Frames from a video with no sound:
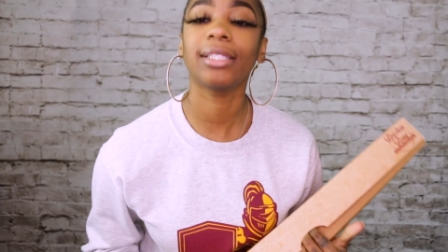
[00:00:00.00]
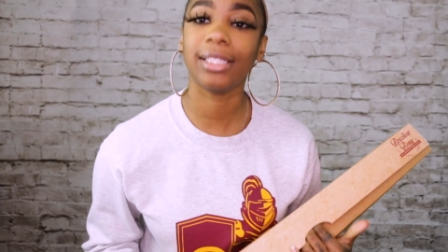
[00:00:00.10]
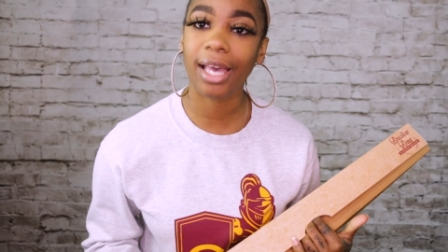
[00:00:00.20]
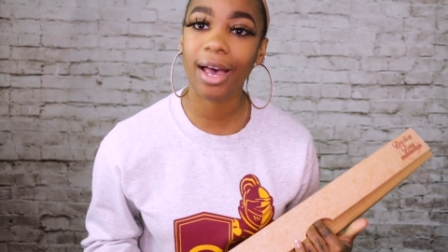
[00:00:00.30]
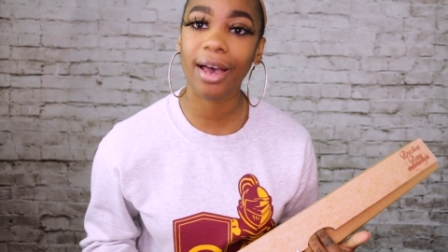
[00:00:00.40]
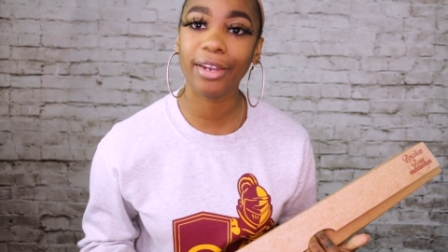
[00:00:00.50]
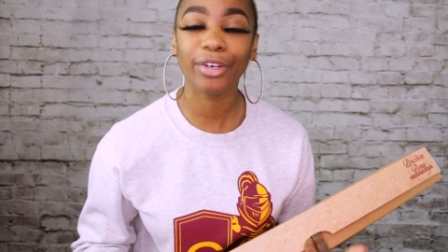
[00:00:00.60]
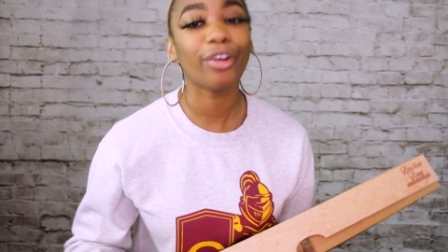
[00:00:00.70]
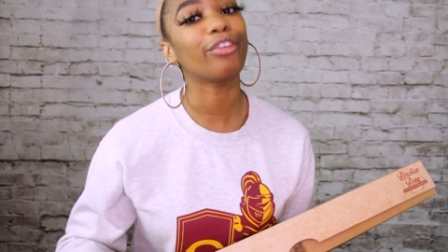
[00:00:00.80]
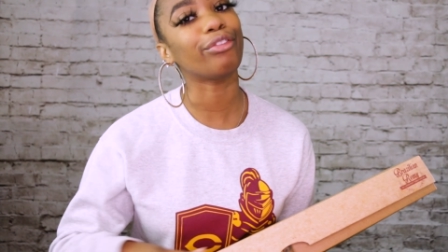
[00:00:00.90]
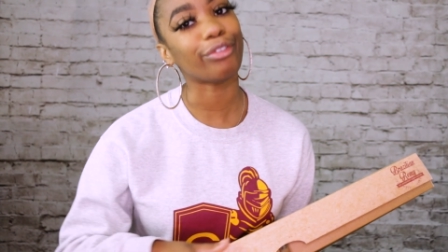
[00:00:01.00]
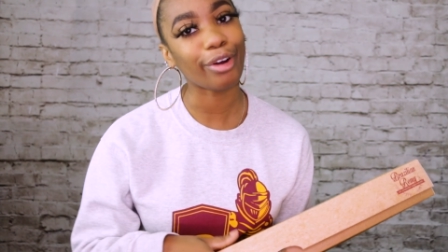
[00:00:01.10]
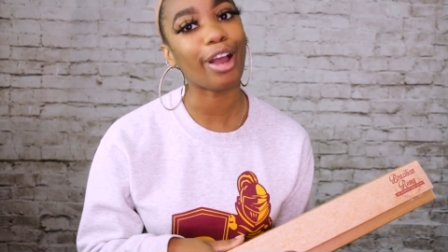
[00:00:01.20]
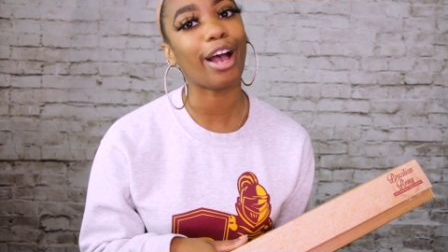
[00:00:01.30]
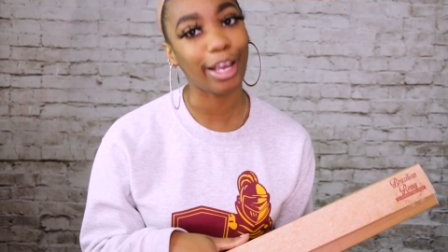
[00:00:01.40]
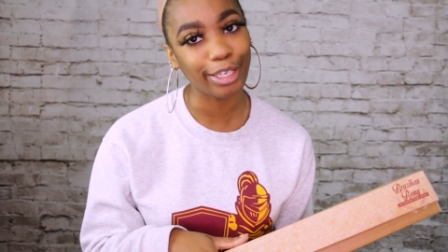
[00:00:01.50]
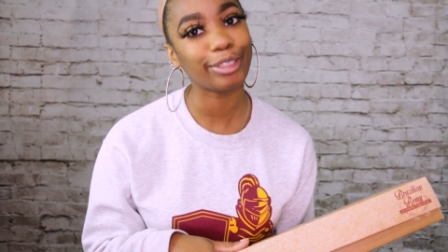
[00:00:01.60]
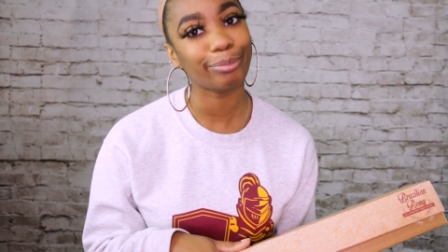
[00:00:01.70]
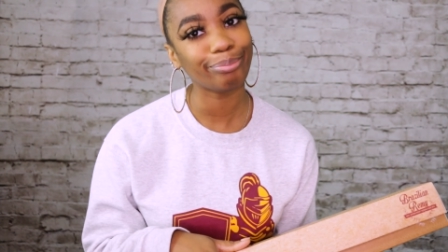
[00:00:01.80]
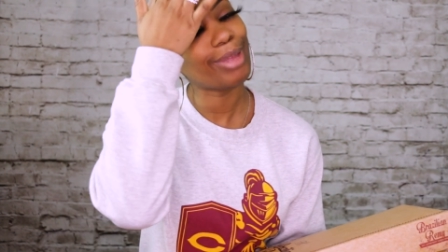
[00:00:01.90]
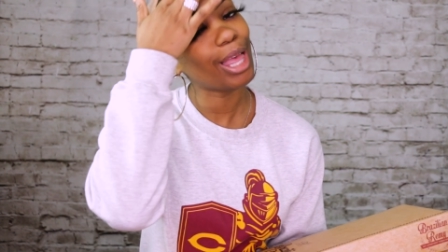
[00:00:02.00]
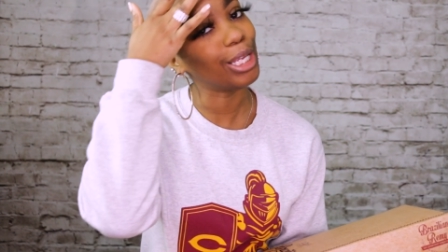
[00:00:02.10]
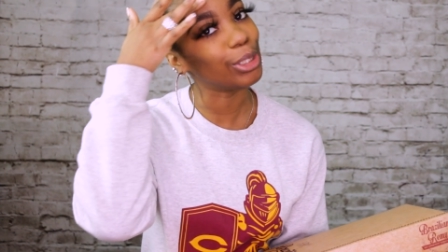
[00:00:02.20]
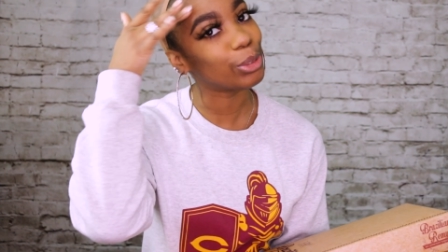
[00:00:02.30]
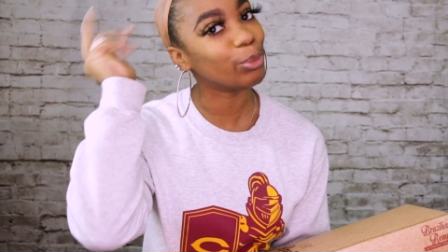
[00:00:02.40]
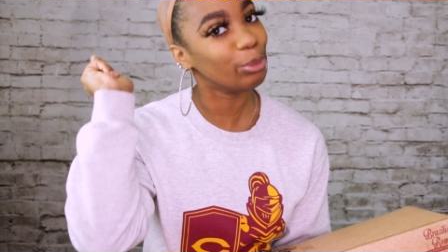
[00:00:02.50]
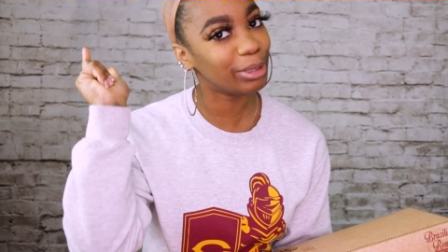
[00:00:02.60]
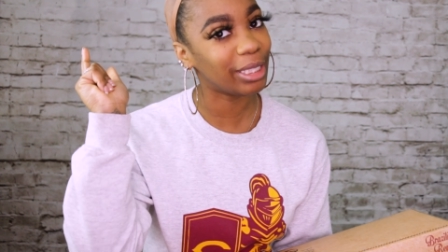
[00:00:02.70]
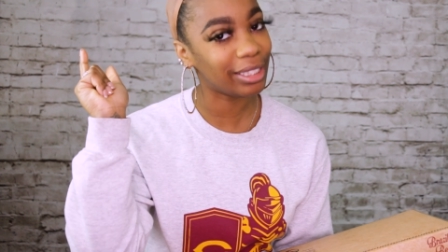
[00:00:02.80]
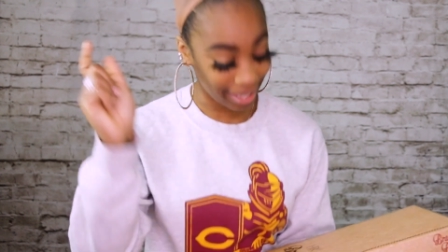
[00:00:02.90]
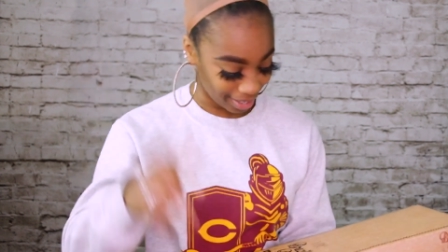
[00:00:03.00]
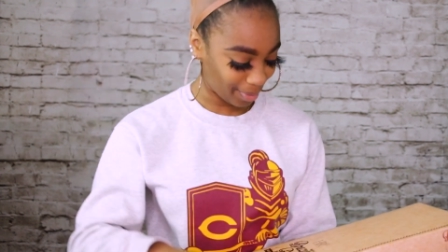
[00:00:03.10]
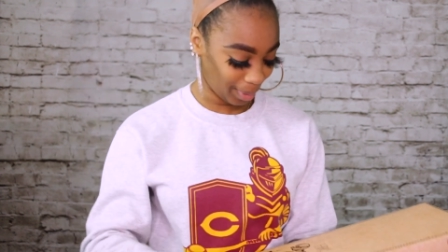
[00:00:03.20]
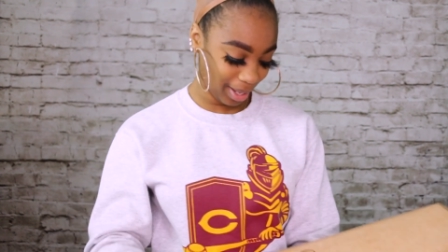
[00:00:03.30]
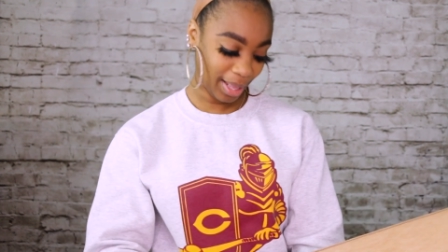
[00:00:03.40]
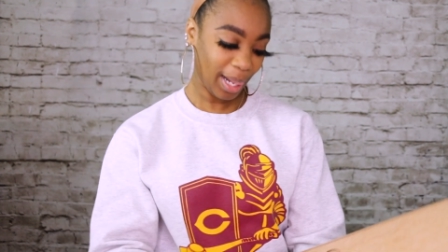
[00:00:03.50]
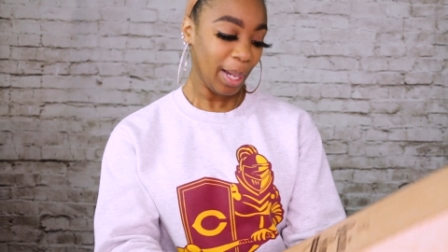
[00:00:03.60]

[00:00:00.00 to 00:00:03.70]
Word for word: dyed, fried, and swoop to the side, okay?